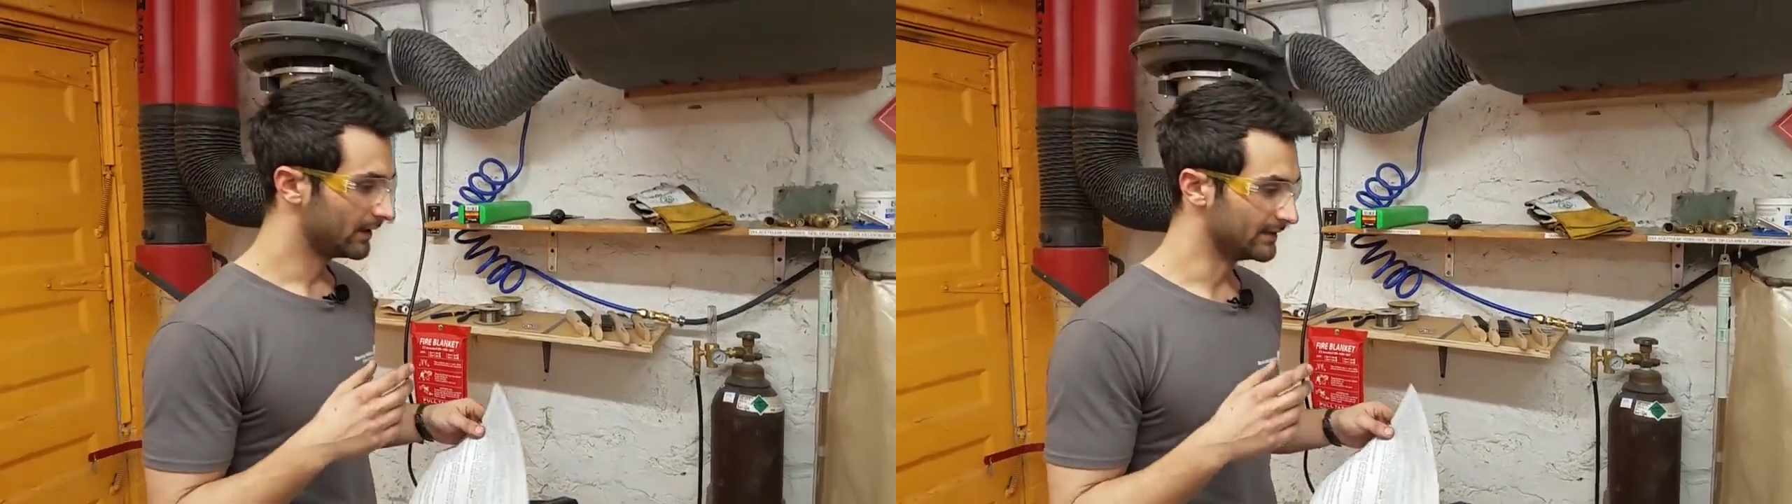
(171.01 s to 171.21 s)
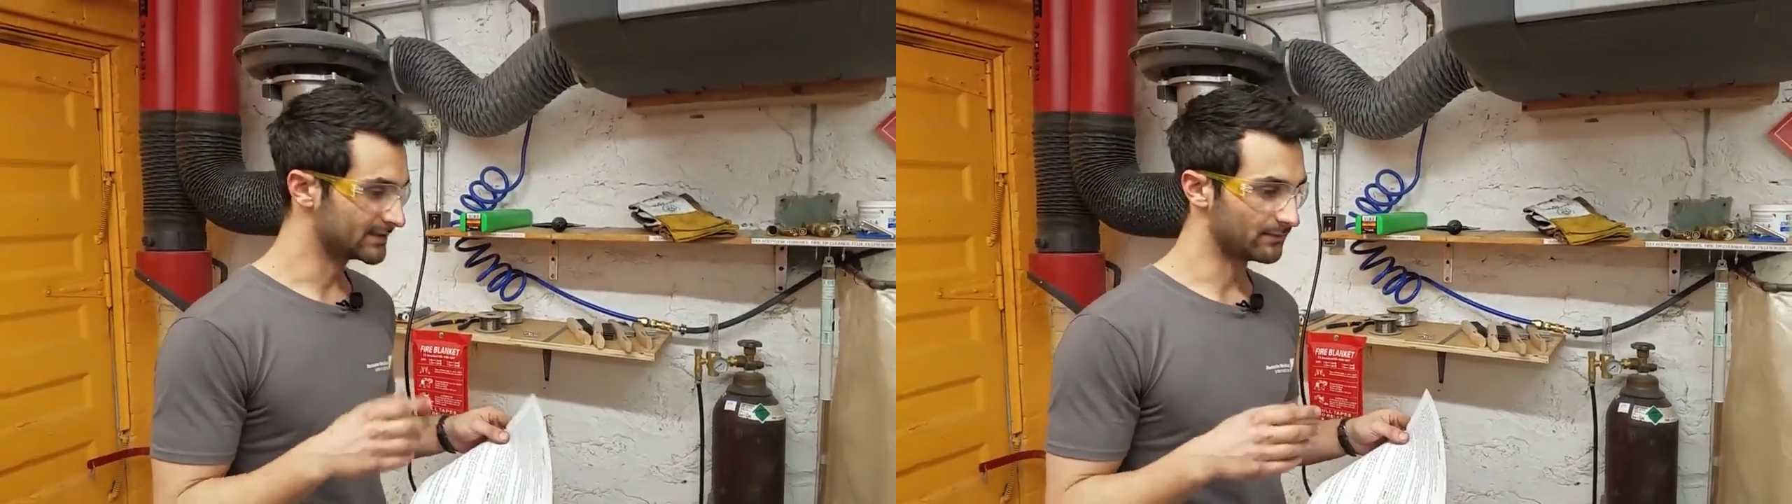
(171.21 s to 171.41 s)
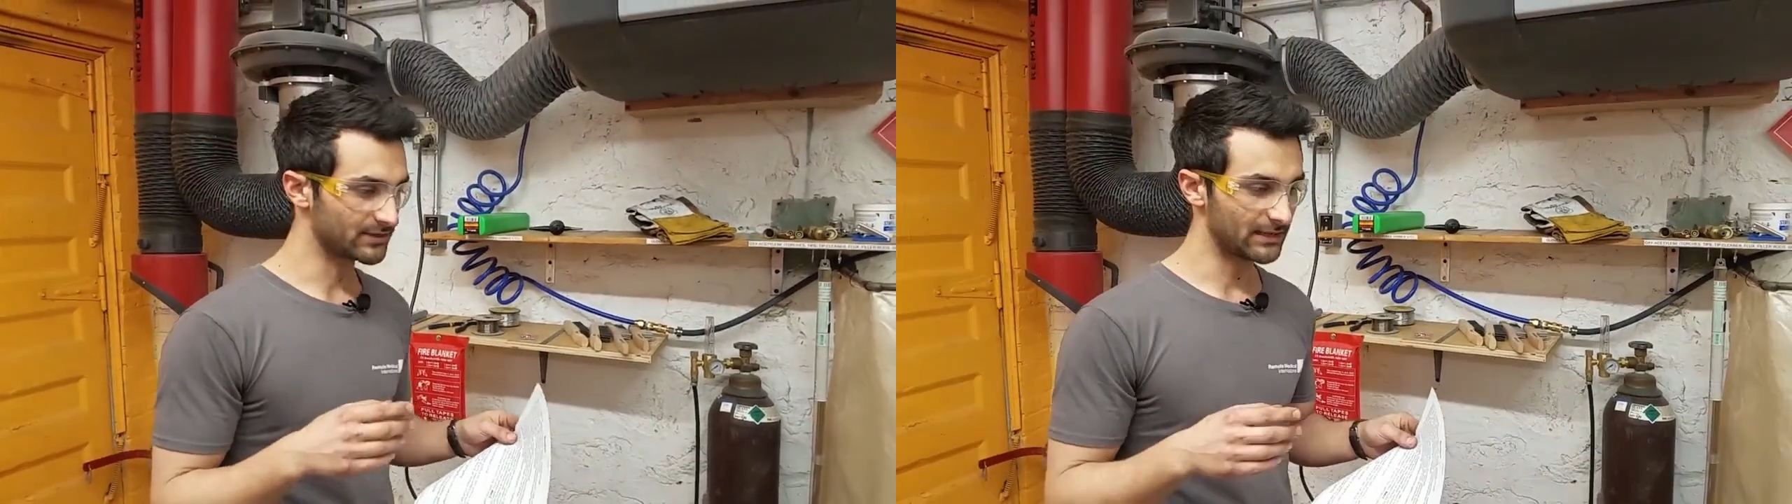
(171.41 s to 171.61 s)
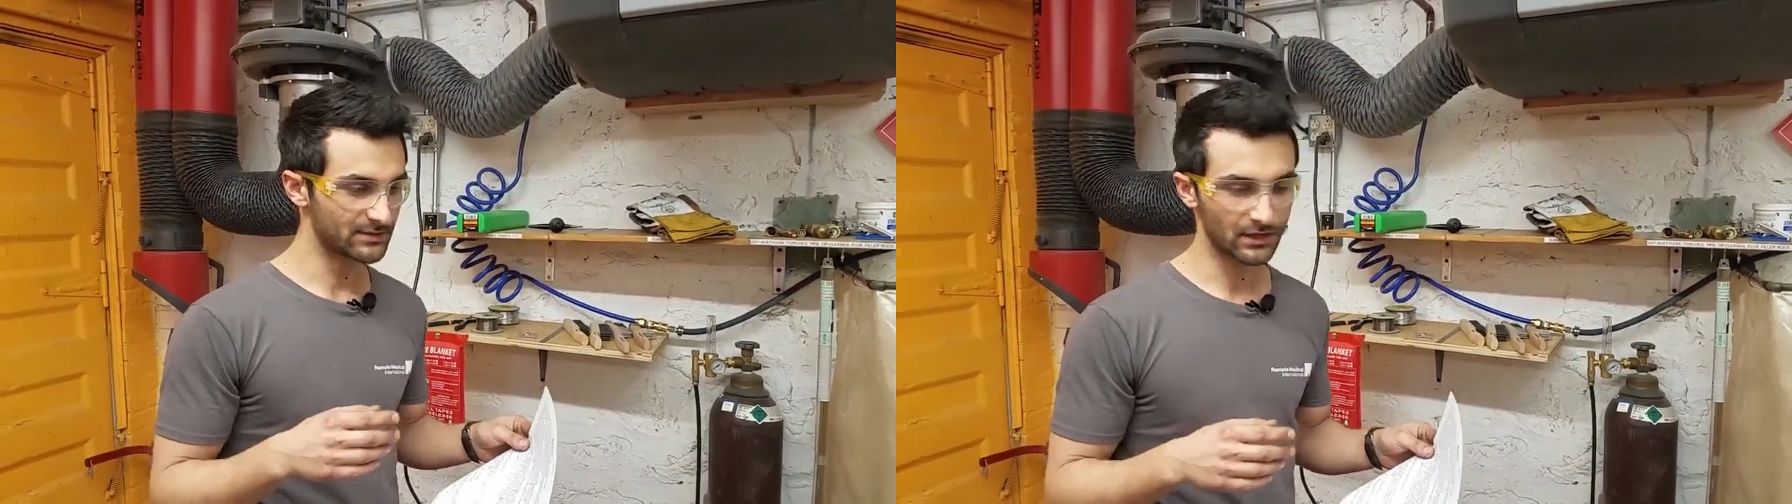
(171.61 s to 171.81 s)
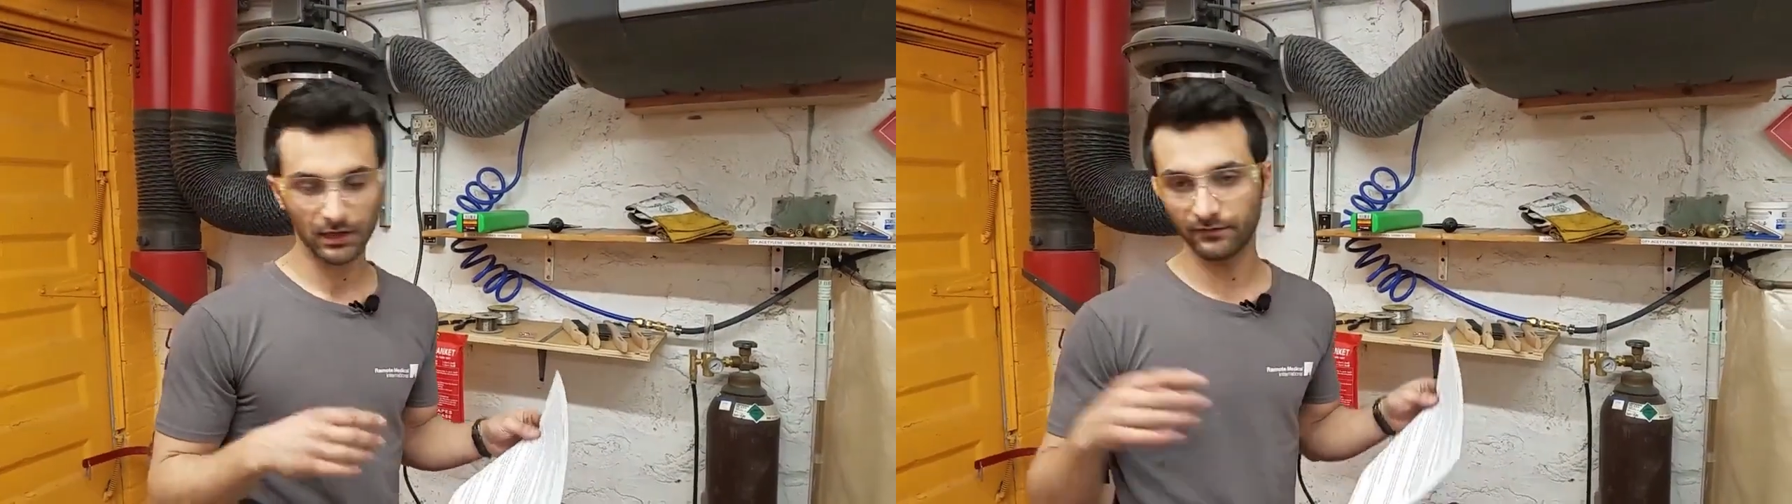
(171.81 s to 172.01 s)
is
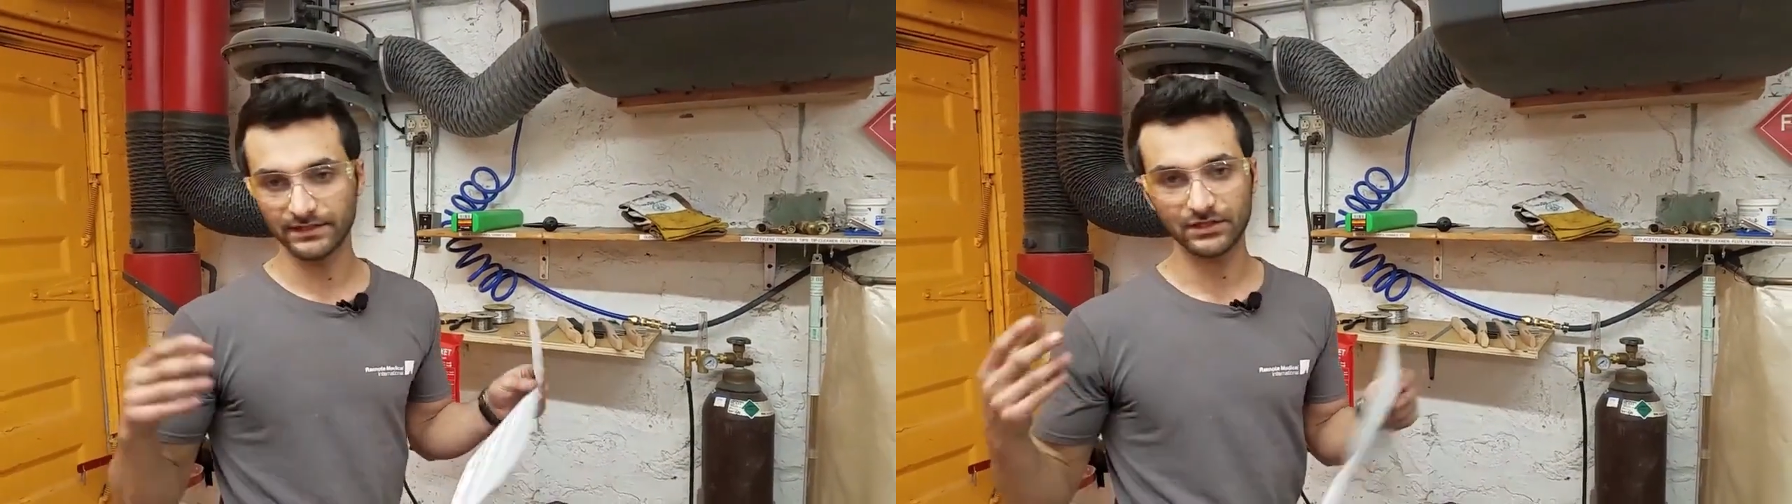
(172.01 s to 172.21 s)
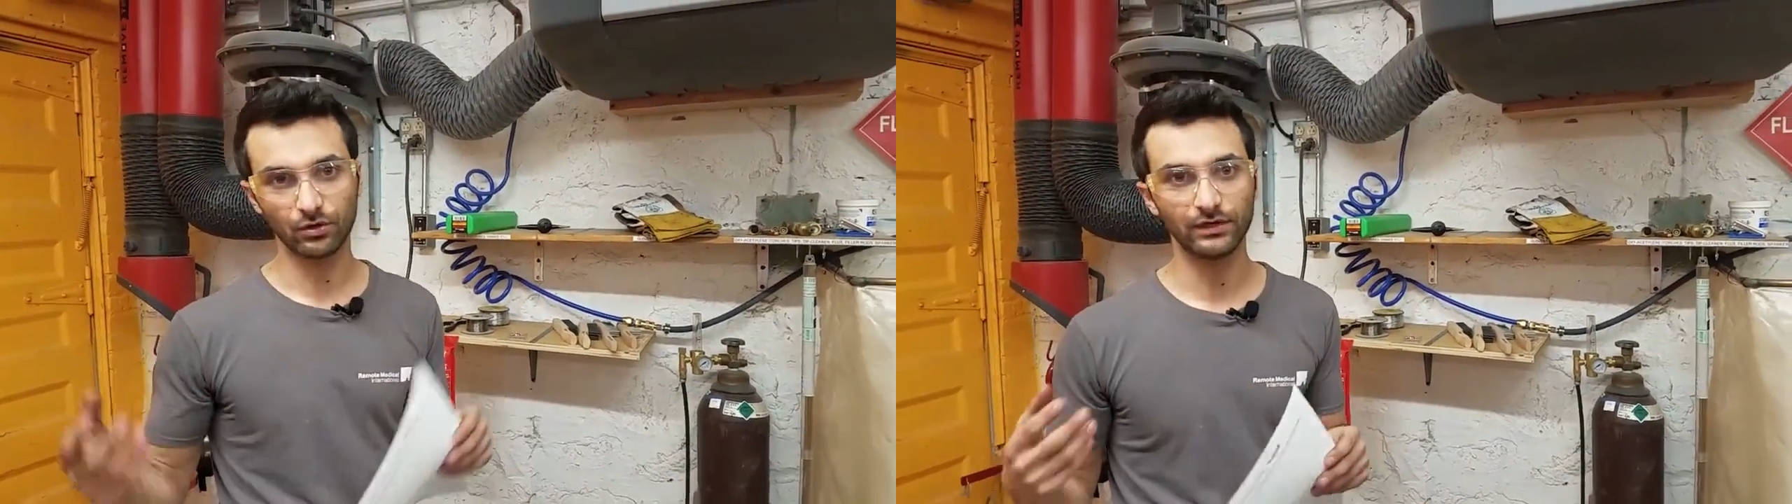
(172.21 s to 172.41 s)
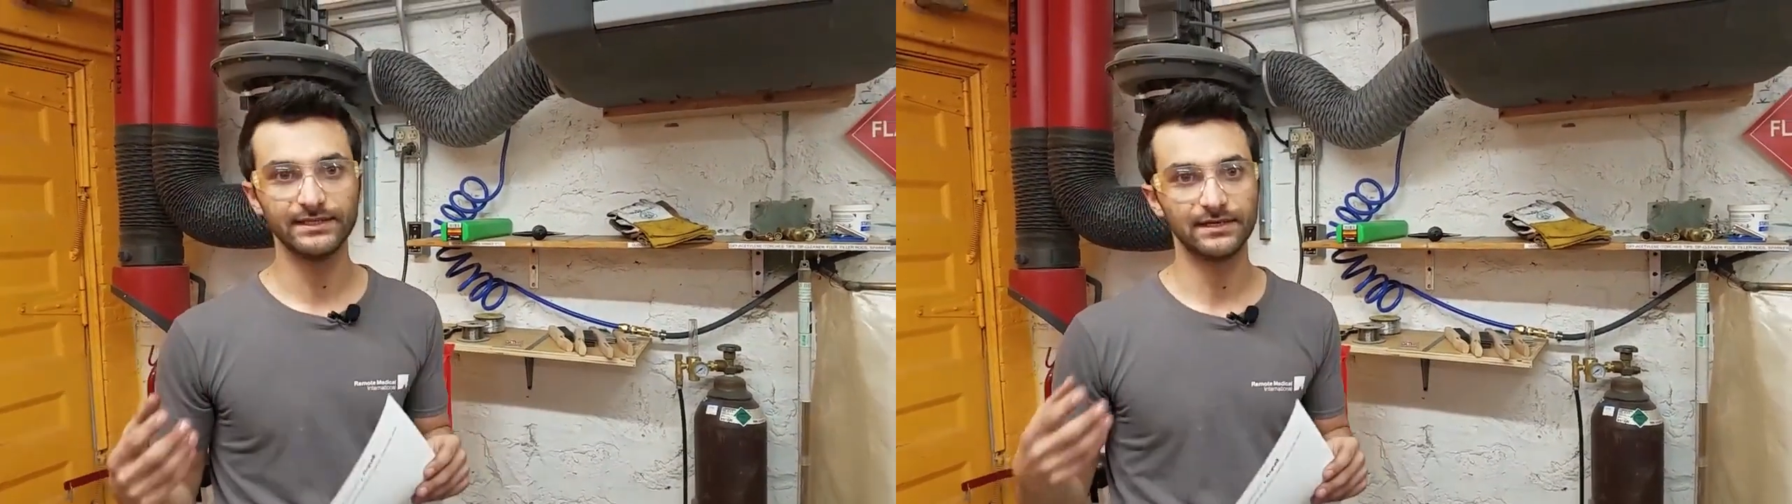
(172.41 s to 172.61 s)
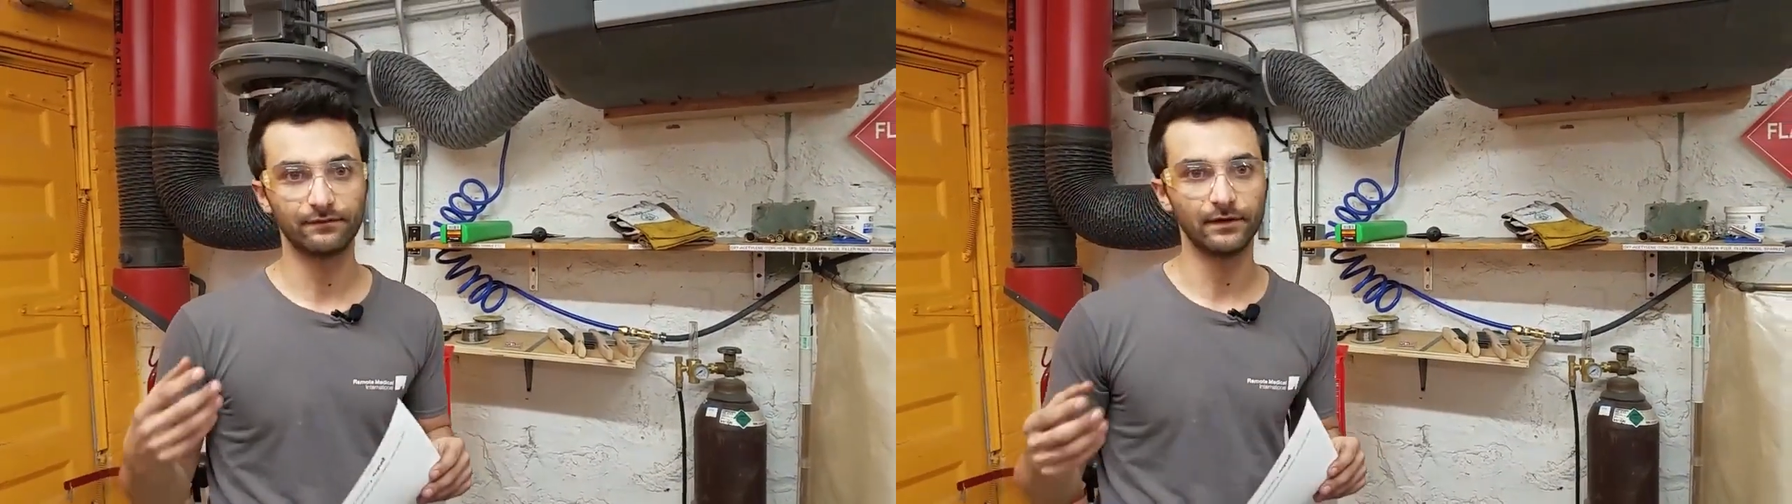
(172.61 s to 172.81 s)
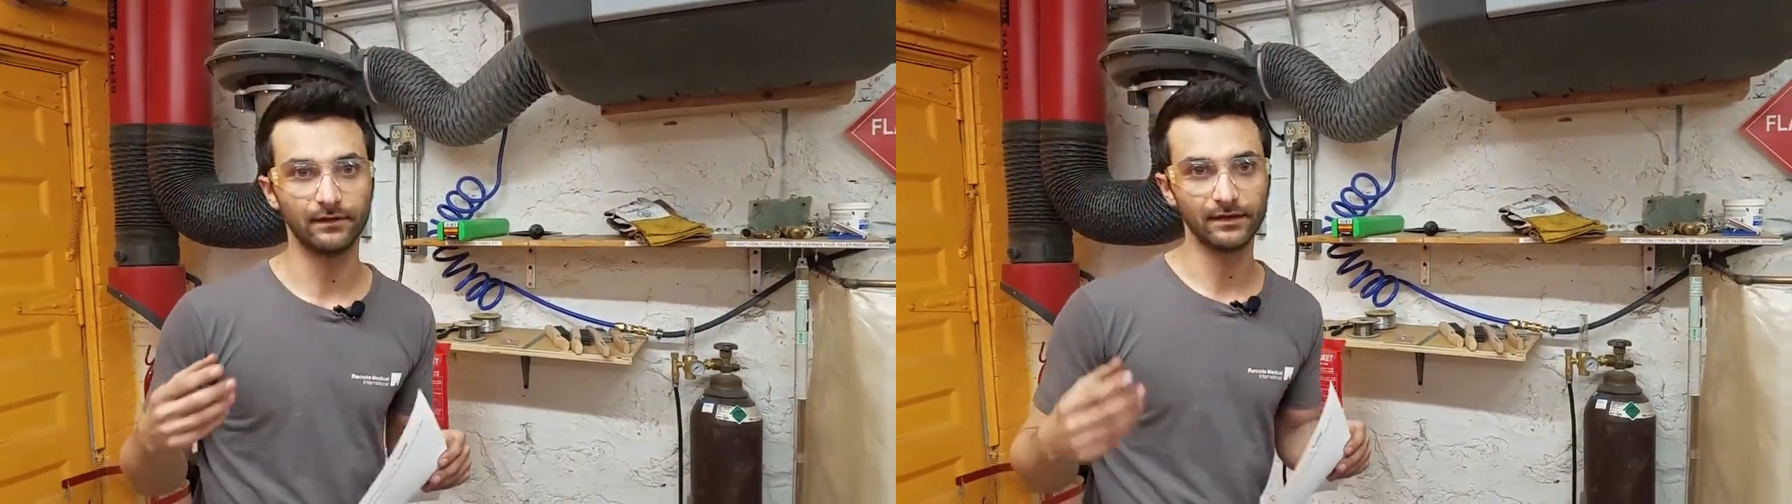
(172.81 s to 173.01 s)
sometimes thought of as totally different